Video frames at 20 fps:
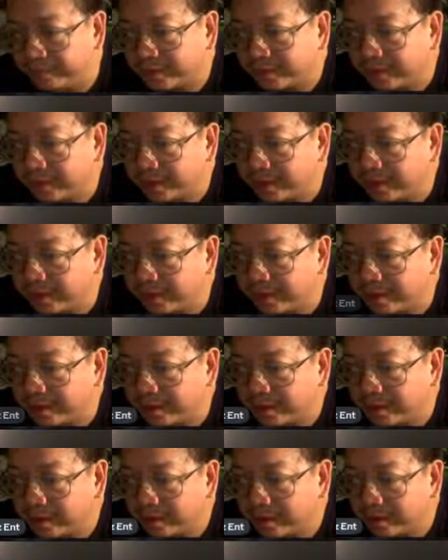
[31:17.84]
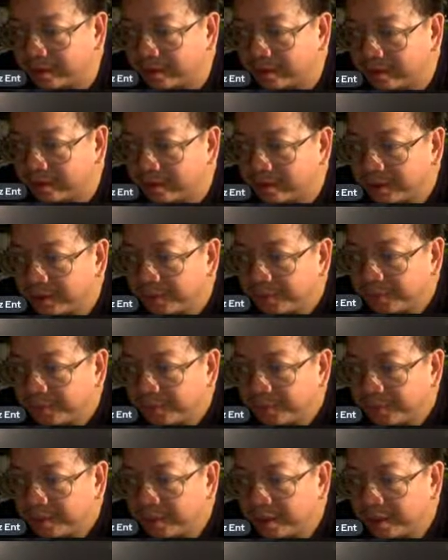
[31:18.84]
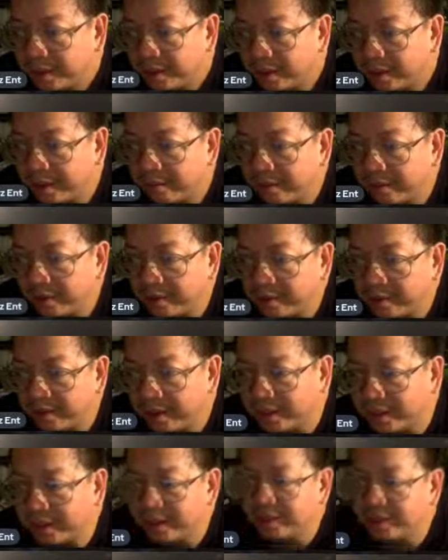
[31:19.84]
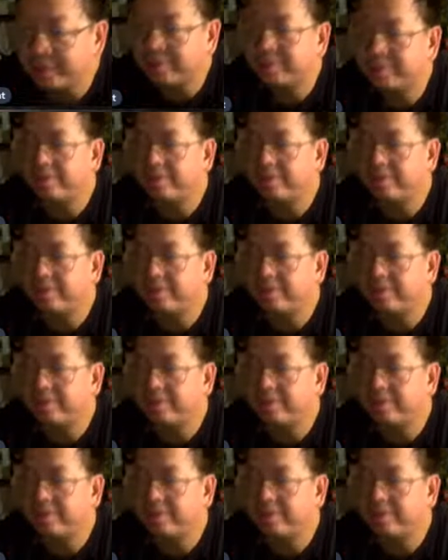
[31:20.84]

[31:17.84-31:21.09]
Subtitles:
Excuse me. You can find me at the usual